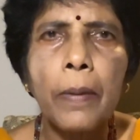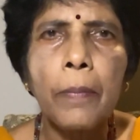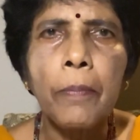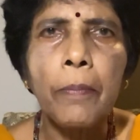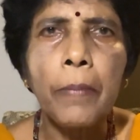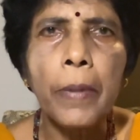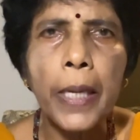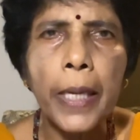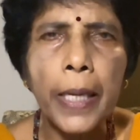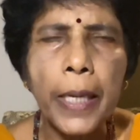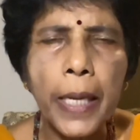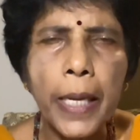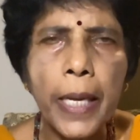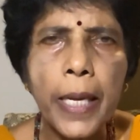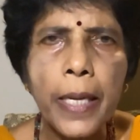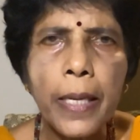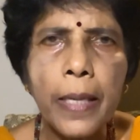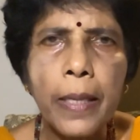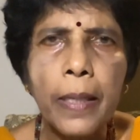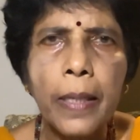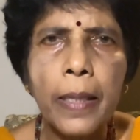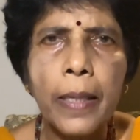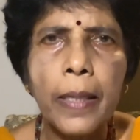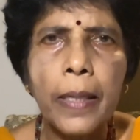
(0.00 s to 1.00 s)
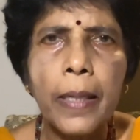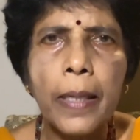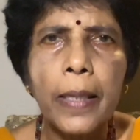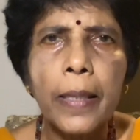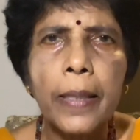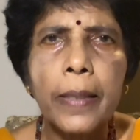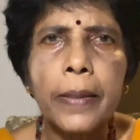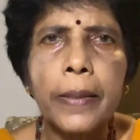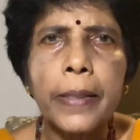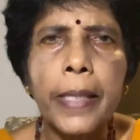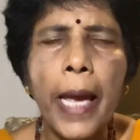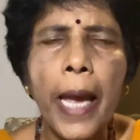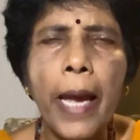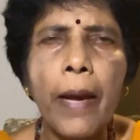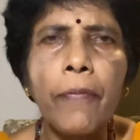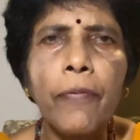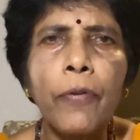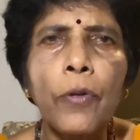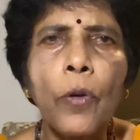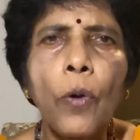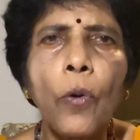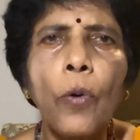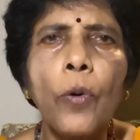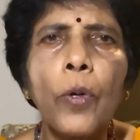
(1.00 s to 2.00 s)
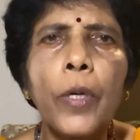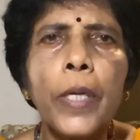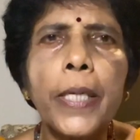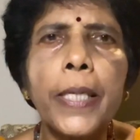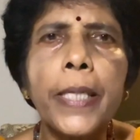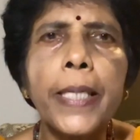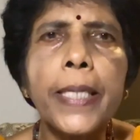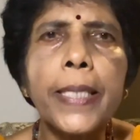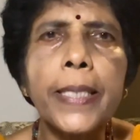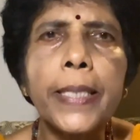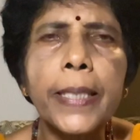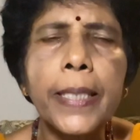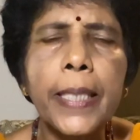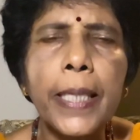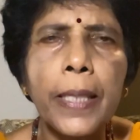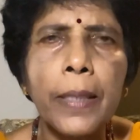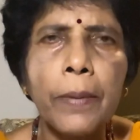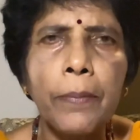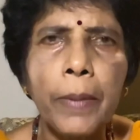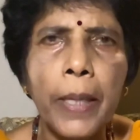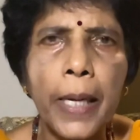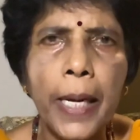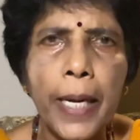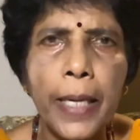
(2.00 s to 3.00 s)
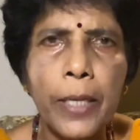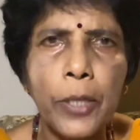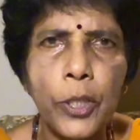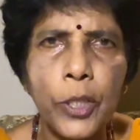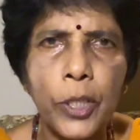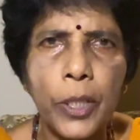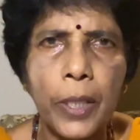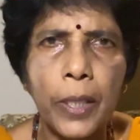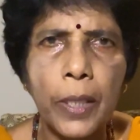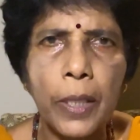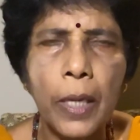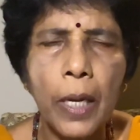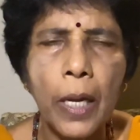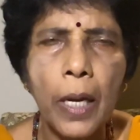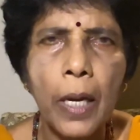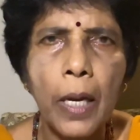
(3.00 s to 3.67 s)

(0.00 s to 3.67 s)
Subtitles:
meaning they have no discrimination